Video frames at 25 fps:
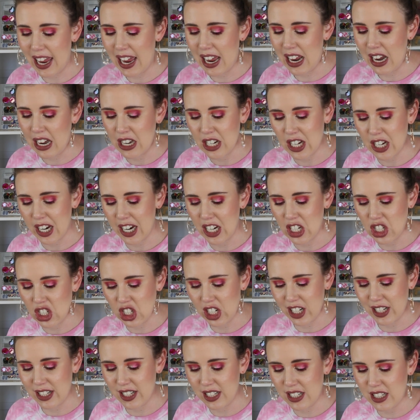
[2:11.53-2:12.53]
And I
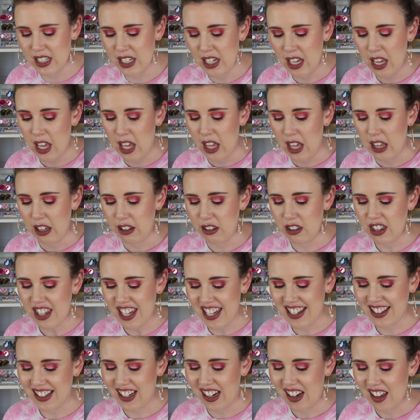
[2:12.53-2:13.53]
just
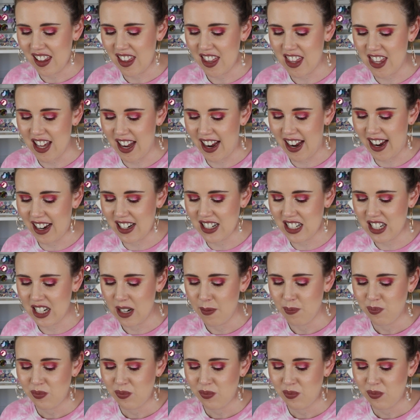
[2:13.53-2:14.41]
think that